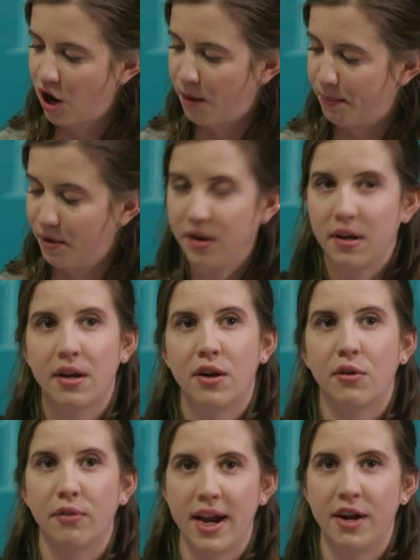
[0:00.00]
our book,
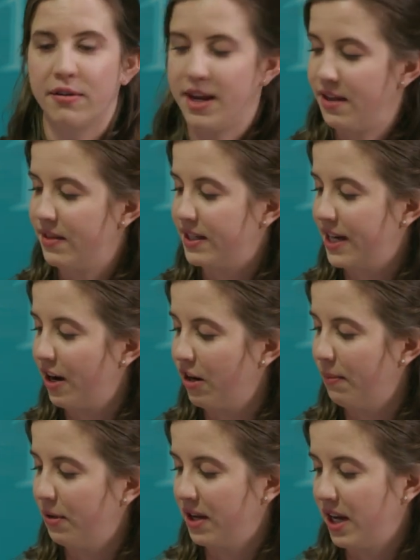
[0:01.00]
Gregory the
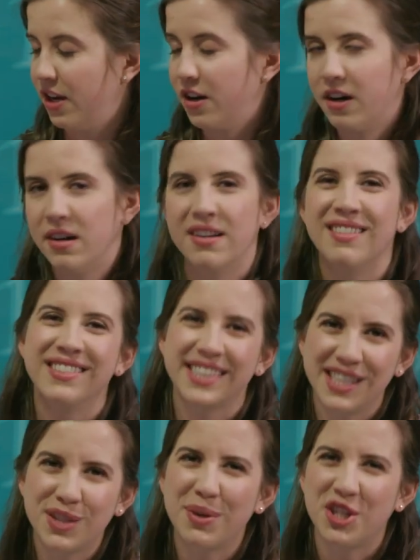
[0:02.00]
Terrible Eater,
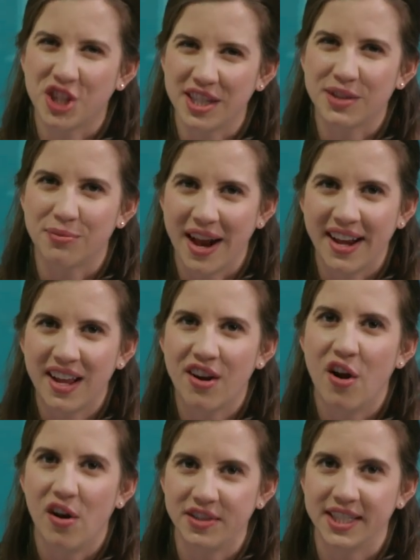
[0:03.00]
since we just read it
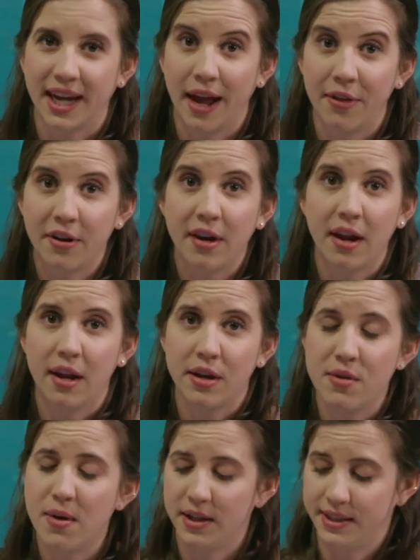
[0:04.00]
all together
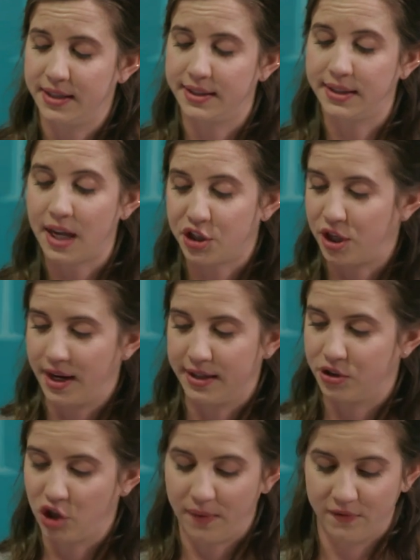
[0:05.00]
and you all did such a
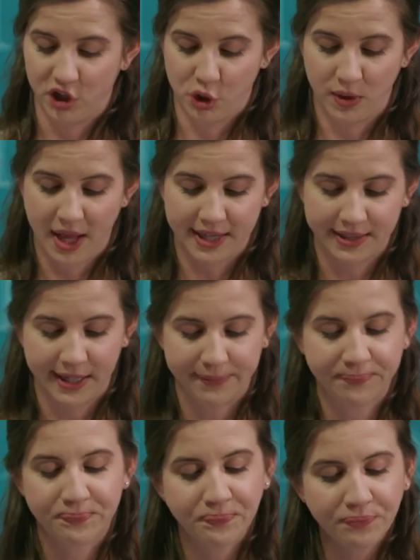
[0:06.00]
nice job
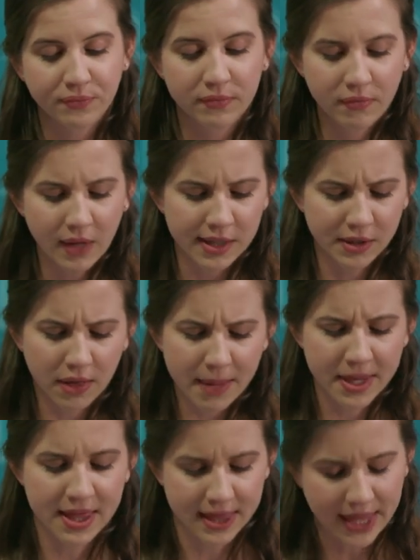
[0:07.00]
visualizing. So let
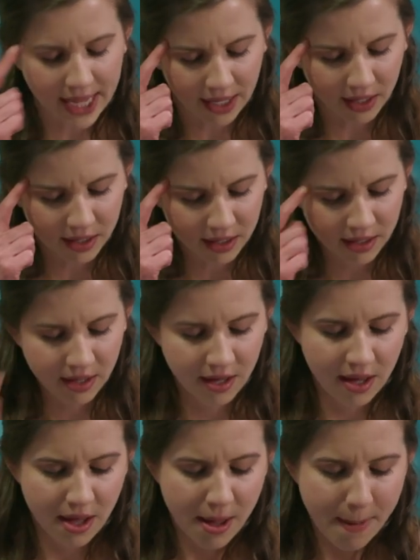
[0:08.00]
me think.
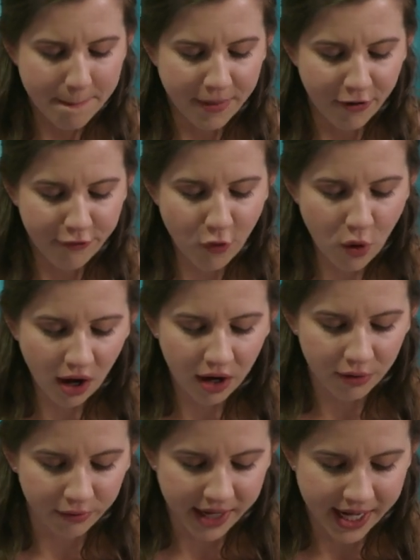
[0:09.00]

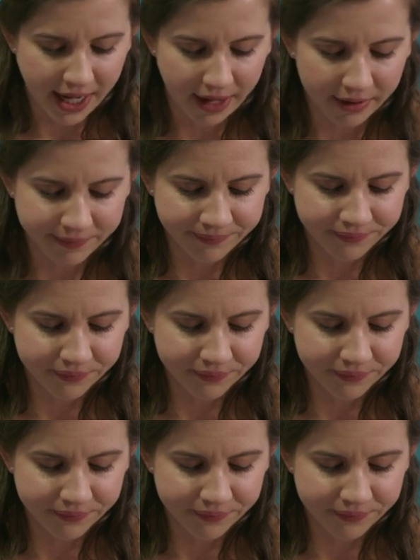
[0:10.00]
Before reading,